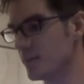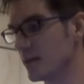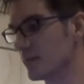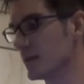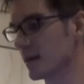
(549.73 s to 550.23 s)
You
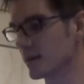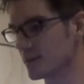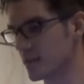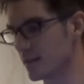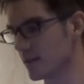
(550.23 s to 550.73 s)
may or may not have
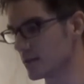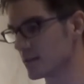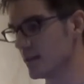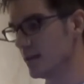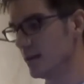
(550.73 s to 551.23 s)
seen
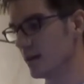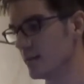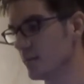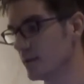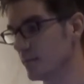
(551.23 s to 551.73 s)
those.
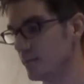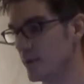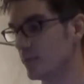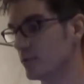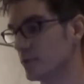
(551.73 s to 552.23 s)
But
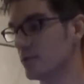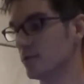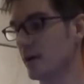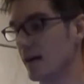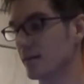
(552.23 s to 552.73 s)
people who
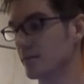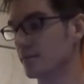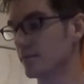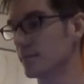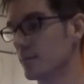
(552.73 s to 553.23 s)
do
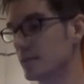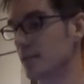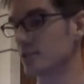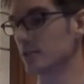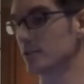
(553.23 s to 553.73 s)
have the
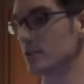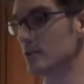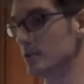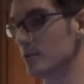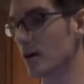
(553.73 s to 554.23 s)
potential to
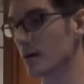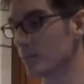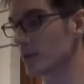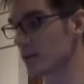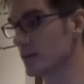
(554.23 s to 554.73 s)
do
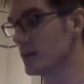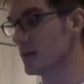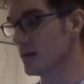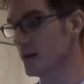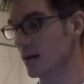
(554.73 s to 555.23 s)
harm or
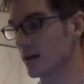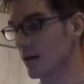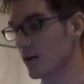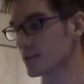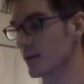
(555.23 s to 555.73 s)
good
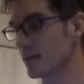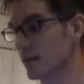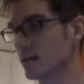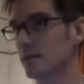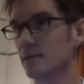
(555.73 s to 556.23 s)
also, I
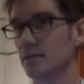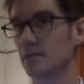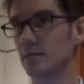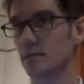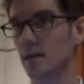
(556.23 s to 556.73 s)
think,
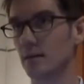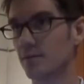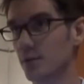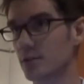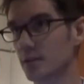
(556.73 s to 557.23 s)

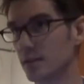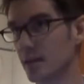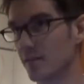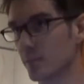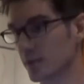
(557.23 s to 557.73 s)

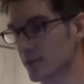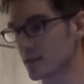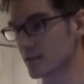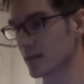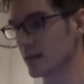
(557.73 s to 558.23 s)
unfortunately have blurred
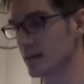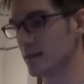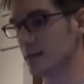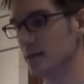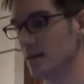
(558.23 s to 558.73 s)
this line.